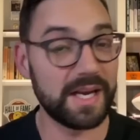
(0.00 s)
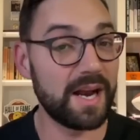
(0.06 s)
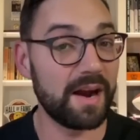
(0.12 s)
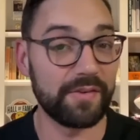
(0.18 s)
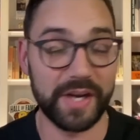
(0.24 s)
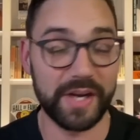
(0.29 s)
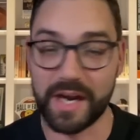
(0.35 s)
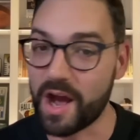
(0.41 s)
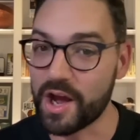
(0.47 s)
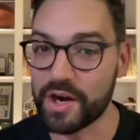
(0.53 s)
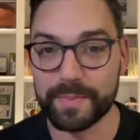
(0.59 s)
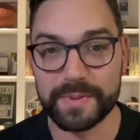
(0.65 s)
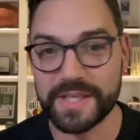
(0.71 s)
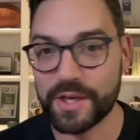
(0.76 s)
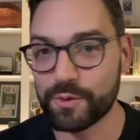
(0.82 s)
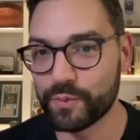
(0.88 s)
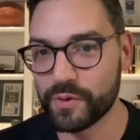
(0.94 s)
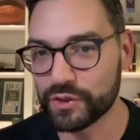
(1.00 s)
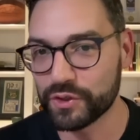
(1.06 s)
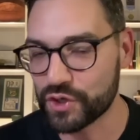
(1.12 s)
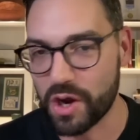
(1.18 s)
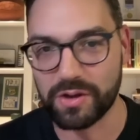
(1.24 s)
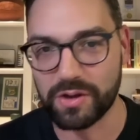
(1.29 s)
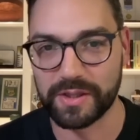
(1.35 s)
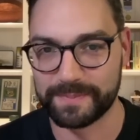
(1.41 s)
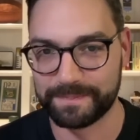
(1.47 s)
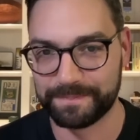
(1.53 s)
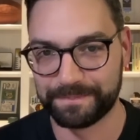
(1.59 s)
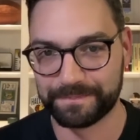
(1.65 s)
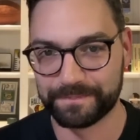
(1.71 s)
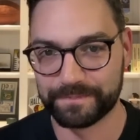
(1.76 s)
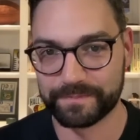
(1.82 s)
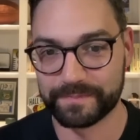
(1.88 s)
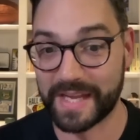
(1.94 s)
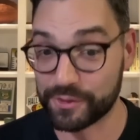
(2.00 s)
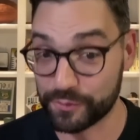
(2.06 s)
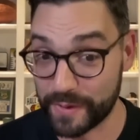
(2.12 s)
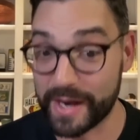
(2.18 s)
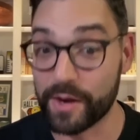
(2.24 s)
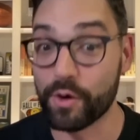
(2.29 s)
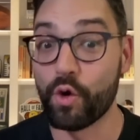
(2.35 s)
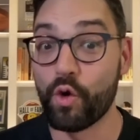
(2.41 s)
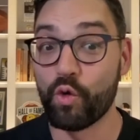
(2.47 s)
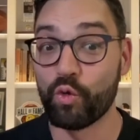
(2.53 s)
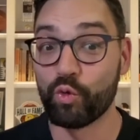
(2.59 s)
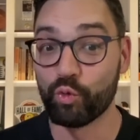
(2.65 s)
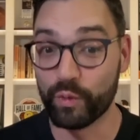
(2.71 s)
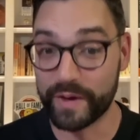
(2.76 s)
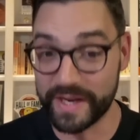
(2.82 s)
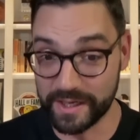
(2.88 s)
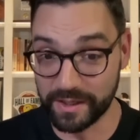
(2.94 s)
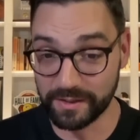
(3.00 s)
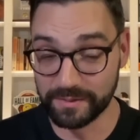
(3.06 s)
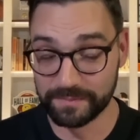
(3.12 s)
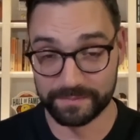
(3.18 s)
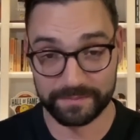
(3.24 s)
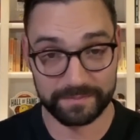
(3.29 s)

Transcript: Covered in 100% real chocolate. That's right. Real